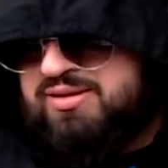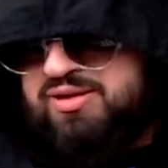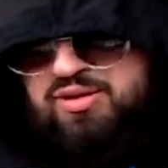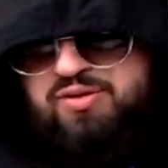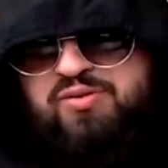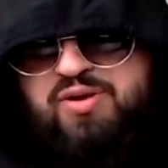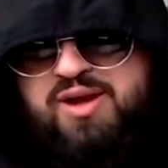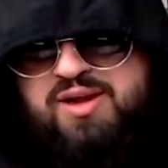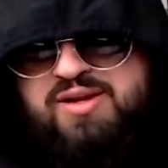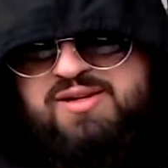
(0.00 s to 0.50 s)

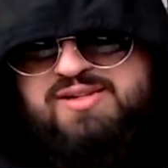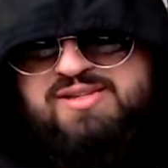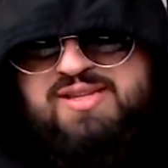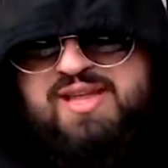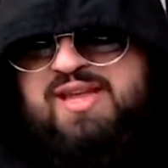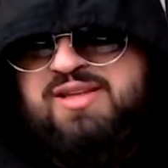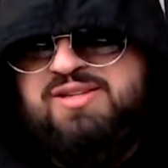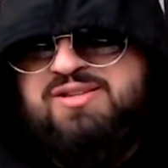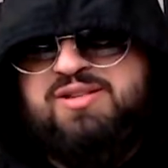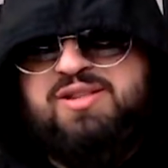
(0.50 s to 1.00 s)
wrong
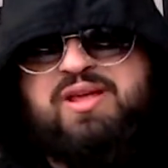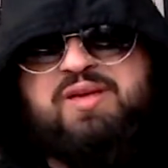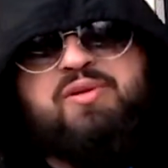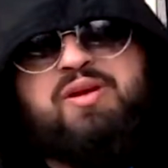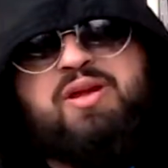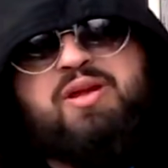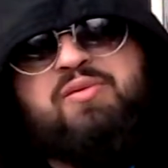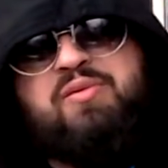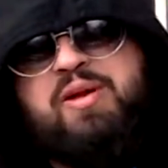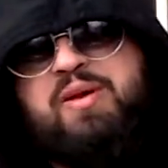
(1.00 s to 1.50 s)
state." So
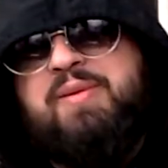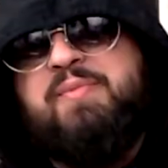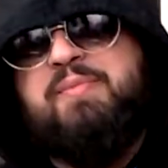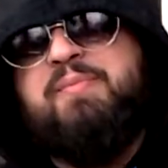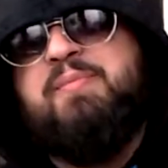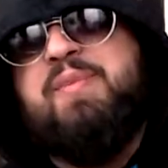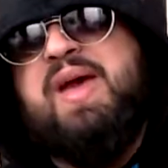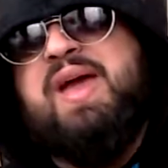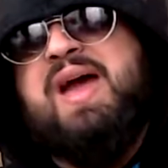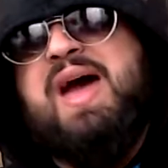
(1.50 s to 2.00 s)
it went
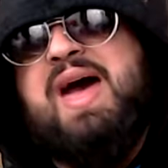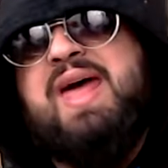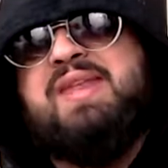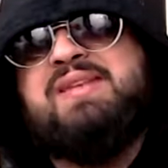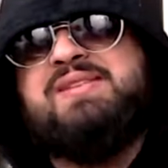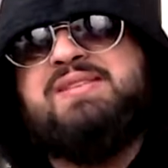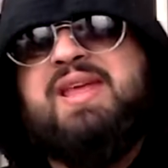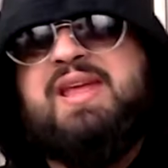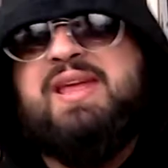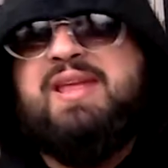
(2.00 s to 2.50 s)
back out of
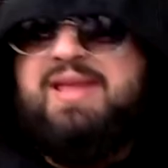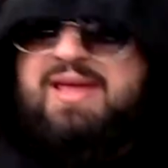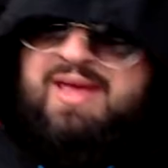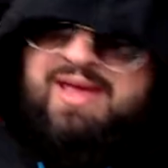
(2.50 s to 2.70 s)
state